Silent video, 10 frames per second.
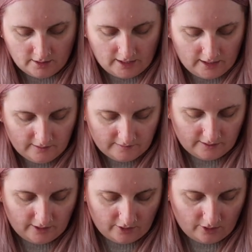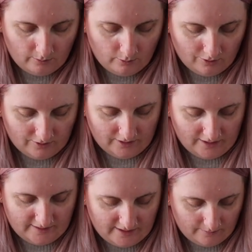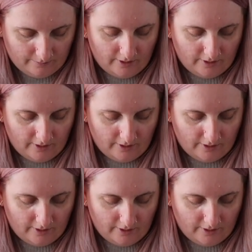it looks like I got more than I did,